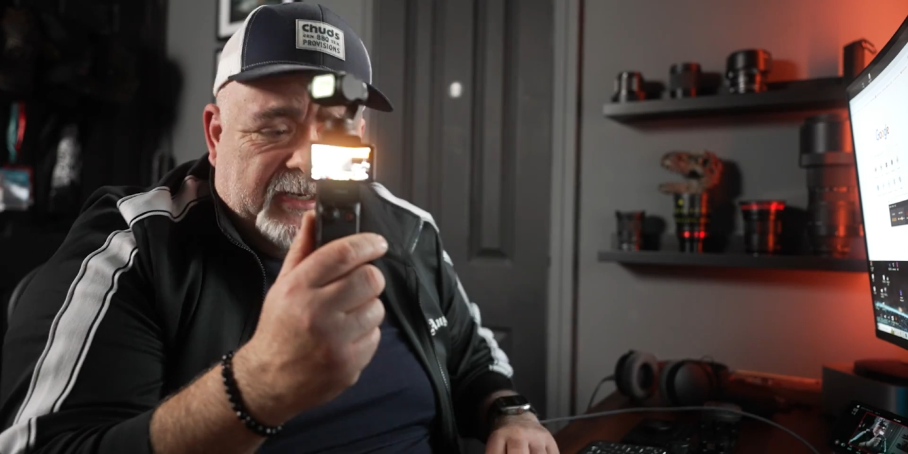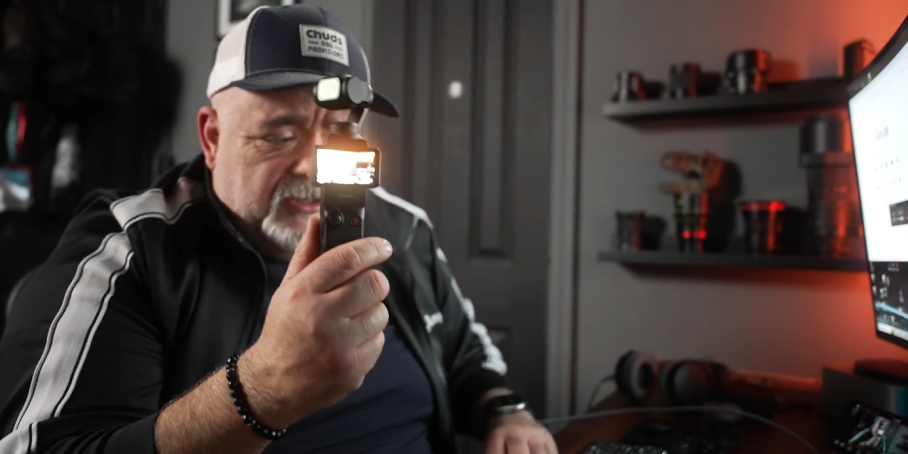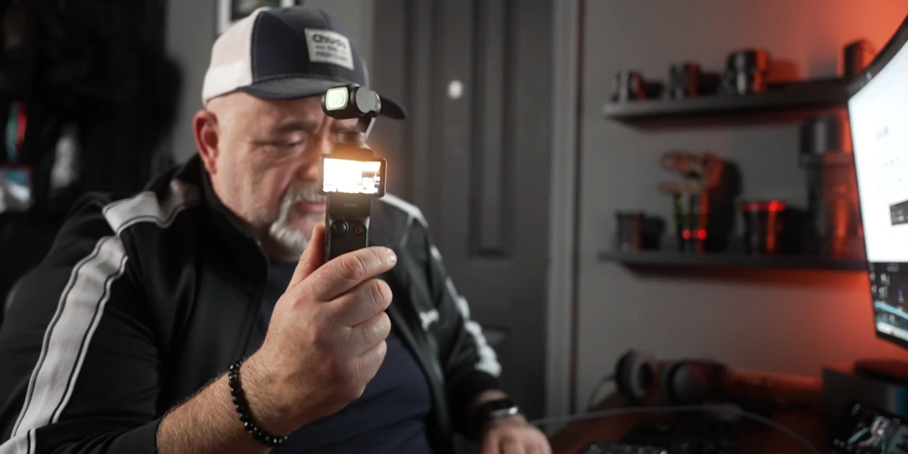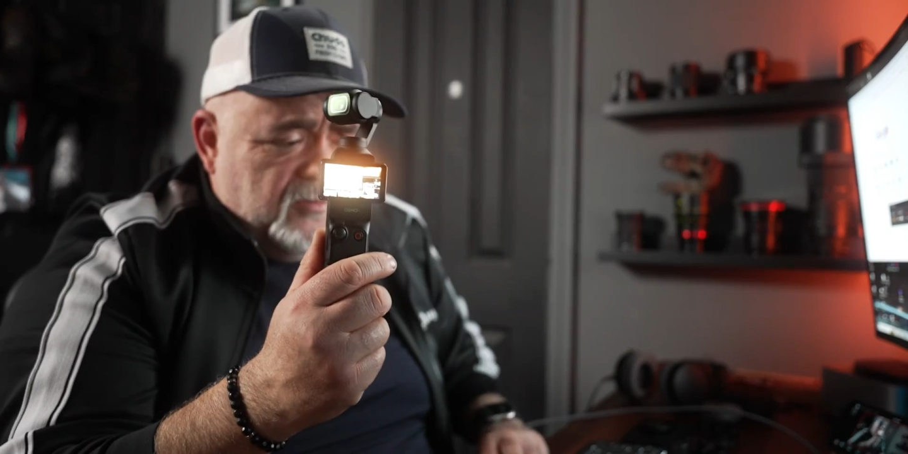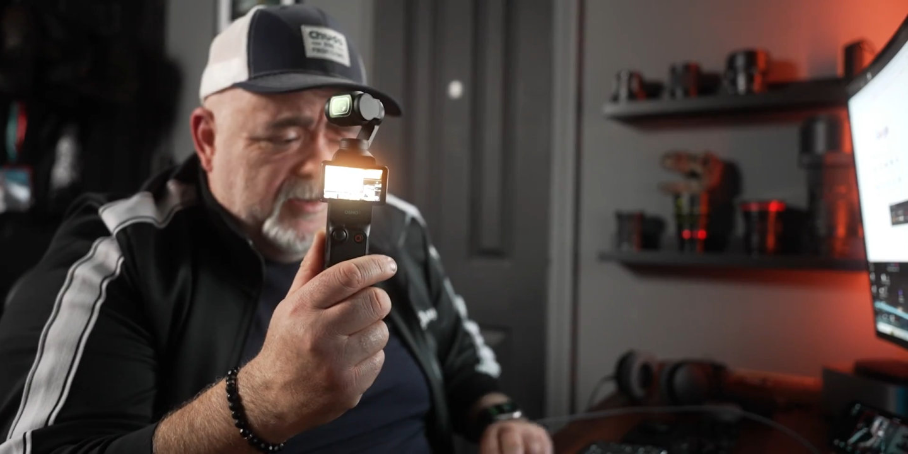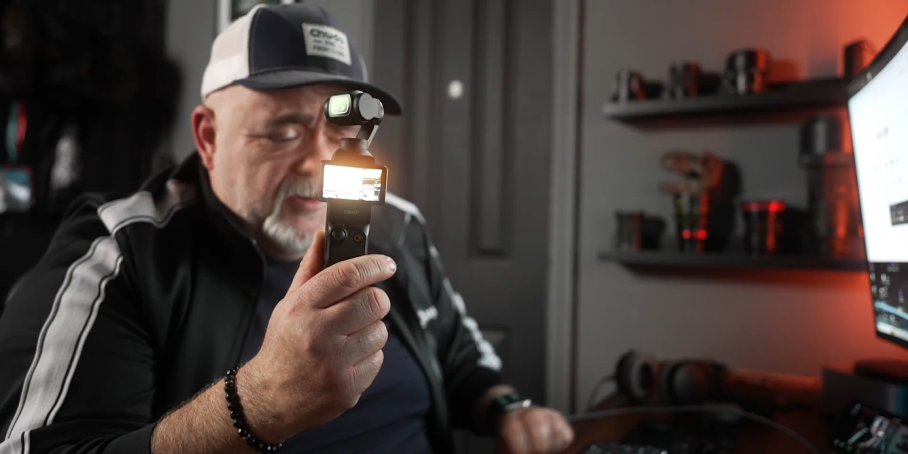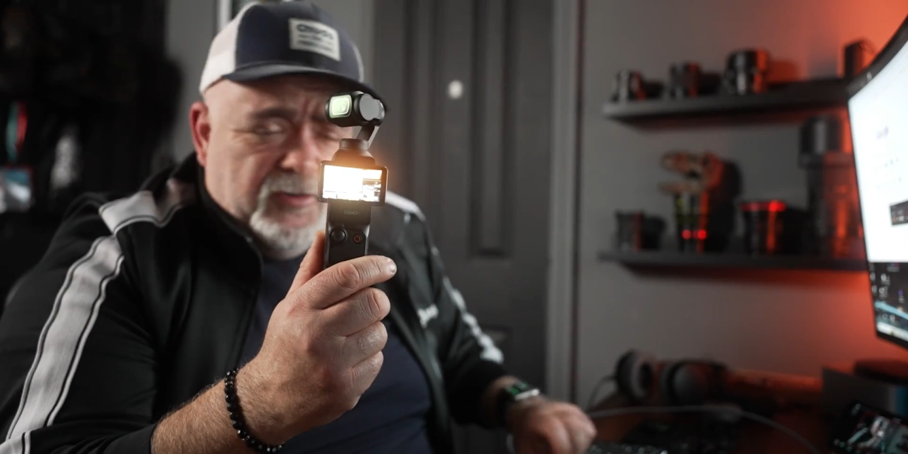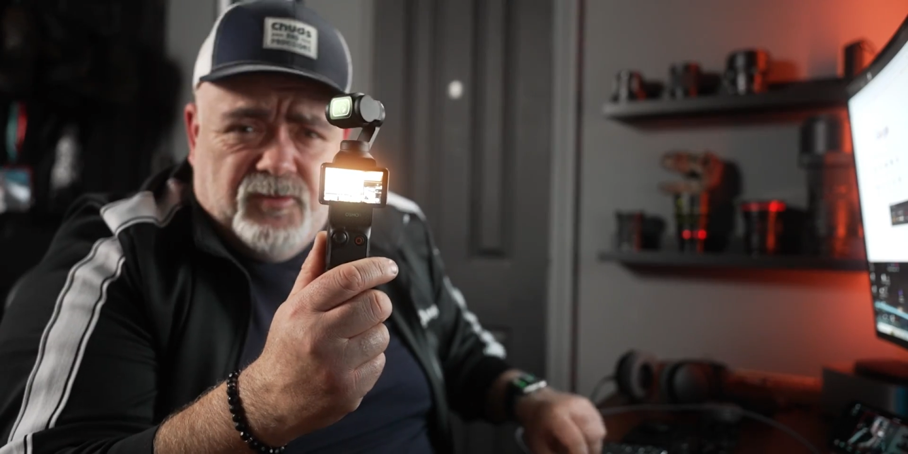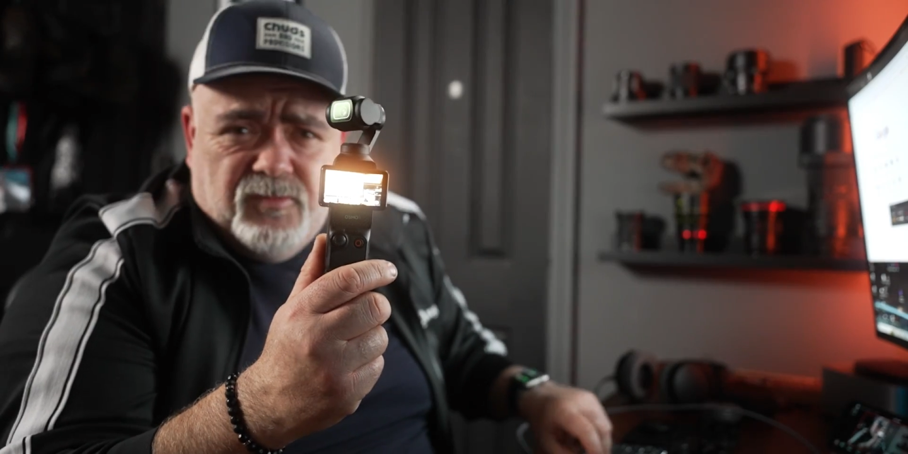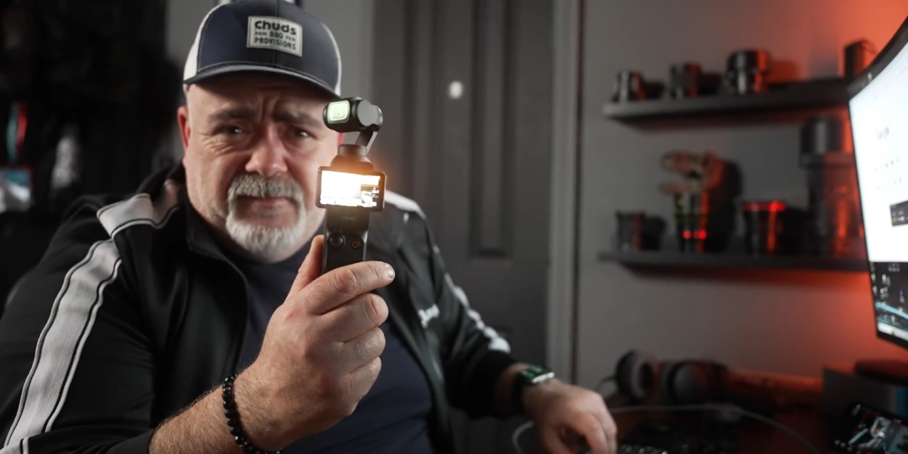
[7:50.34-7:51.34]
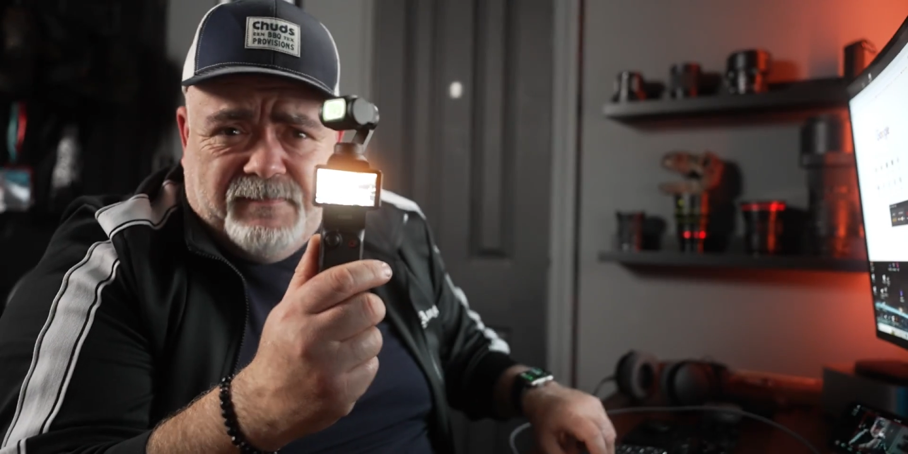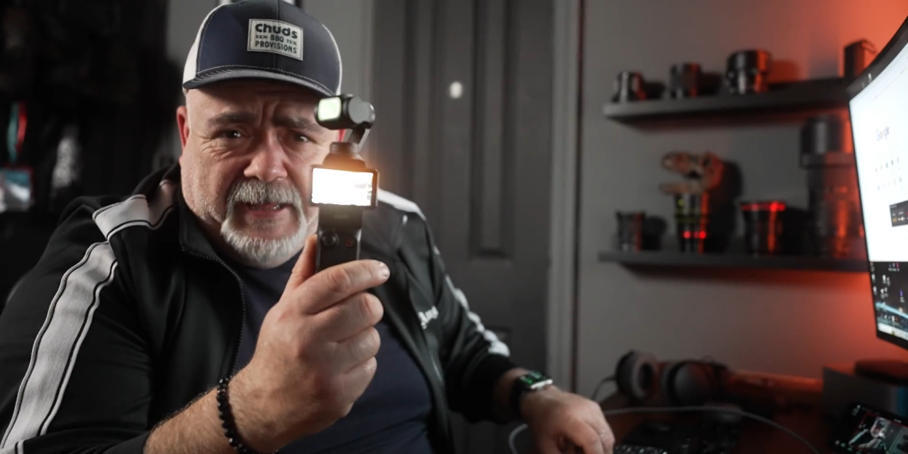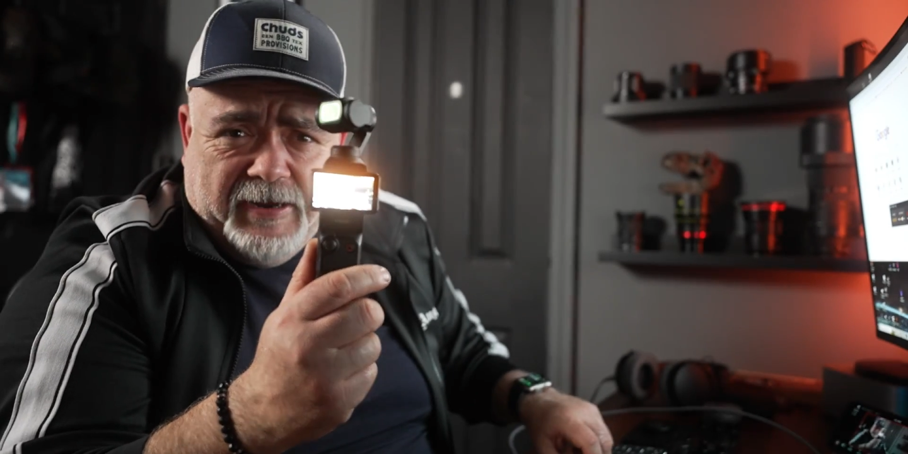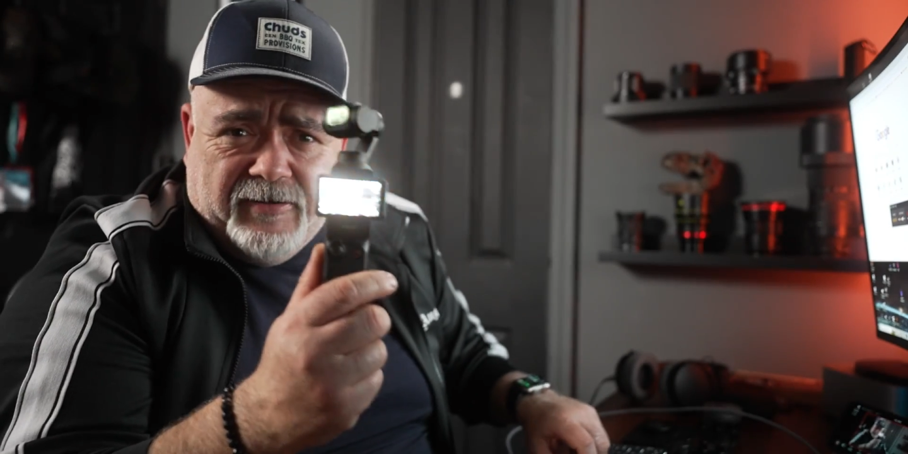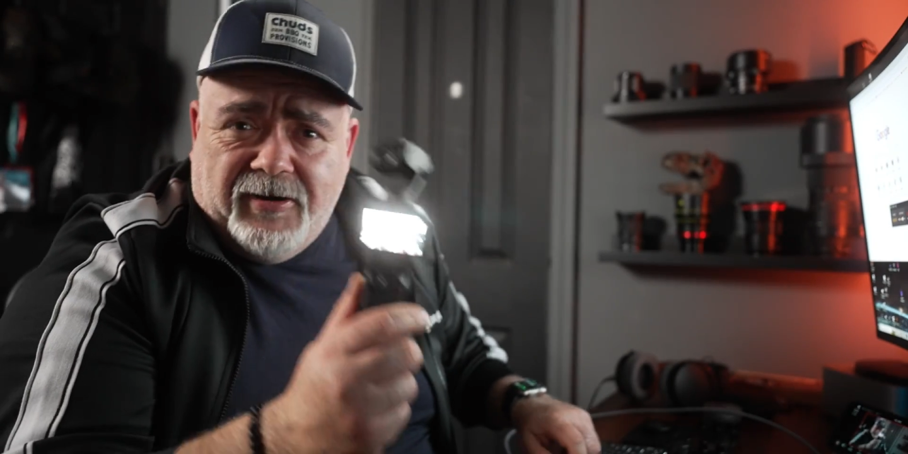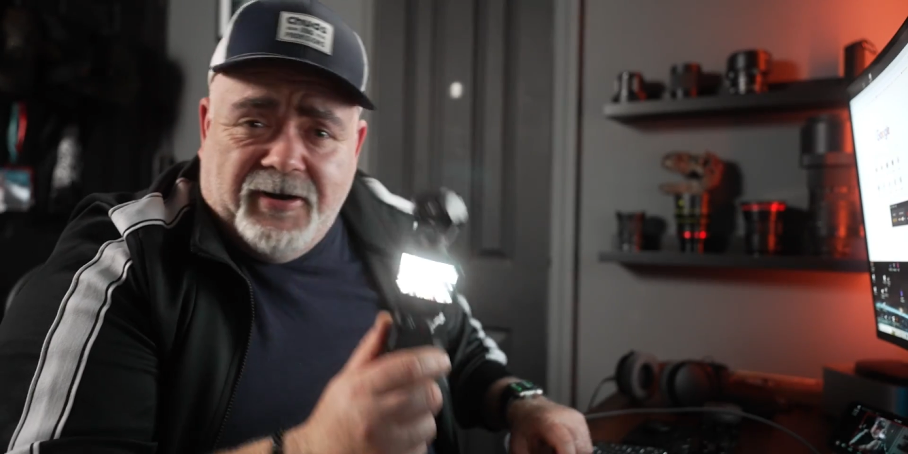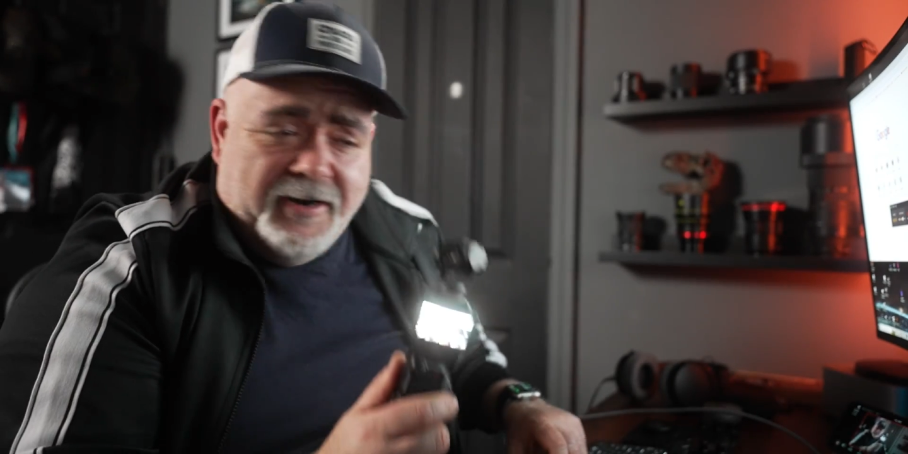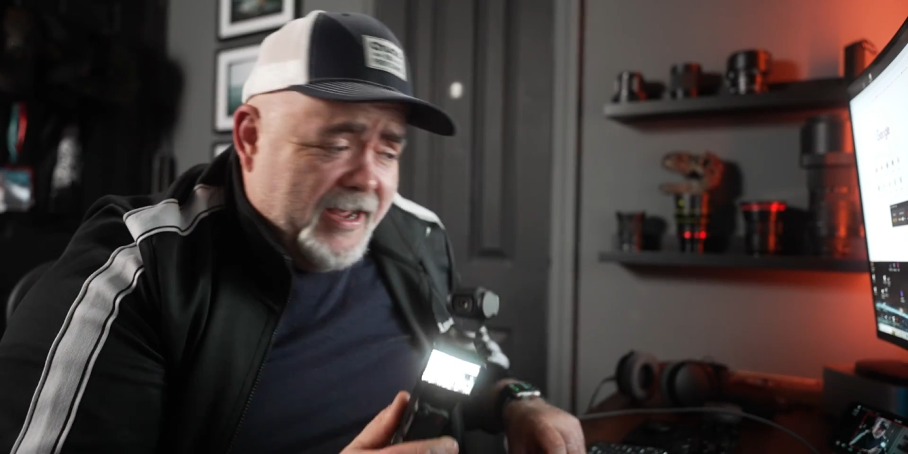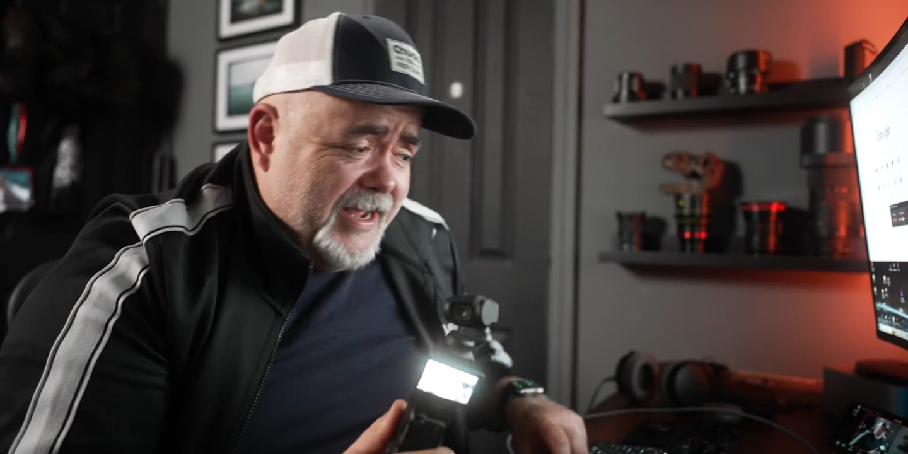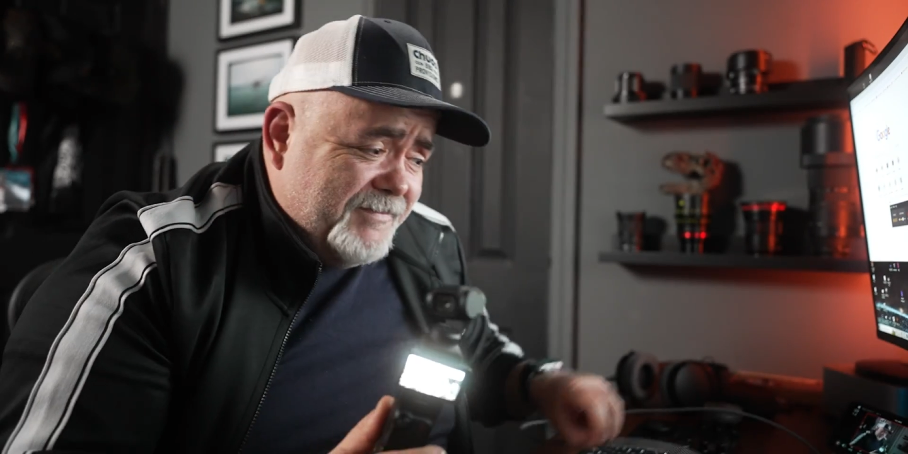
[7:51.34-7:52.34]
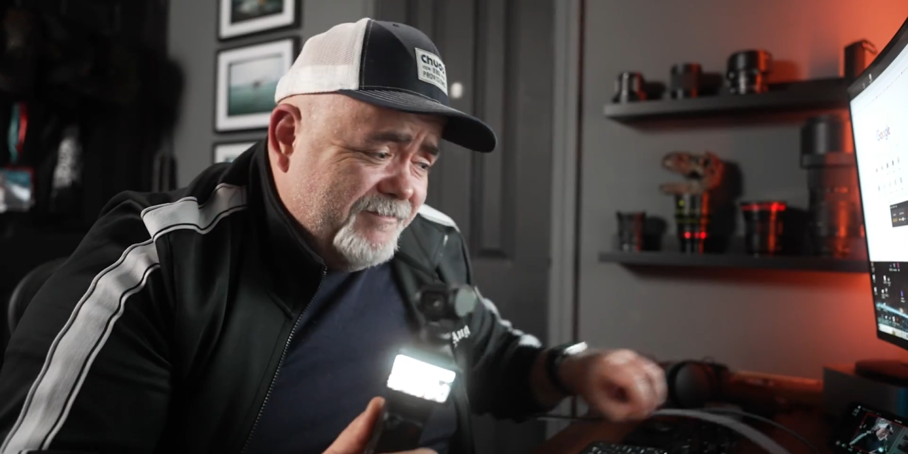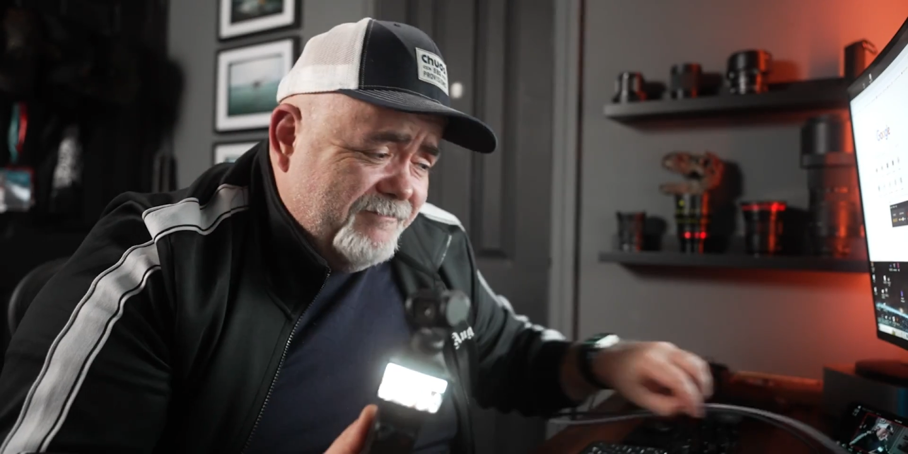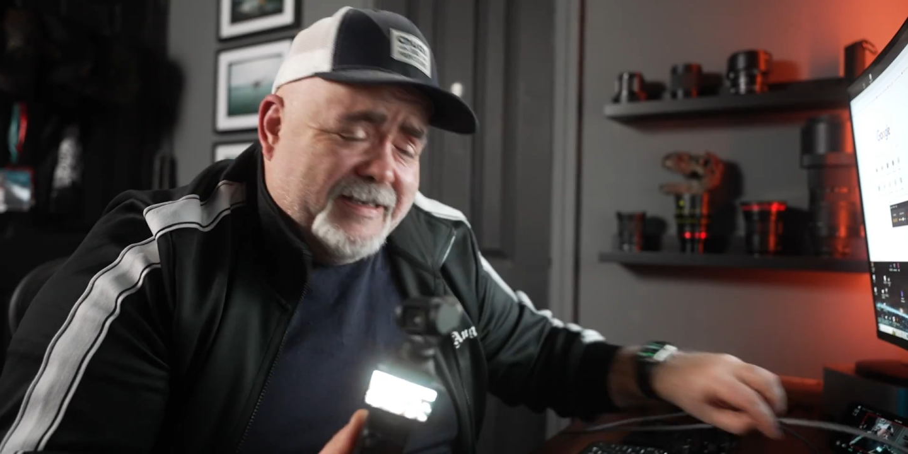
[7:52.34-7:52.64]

not sure whether you were there or not.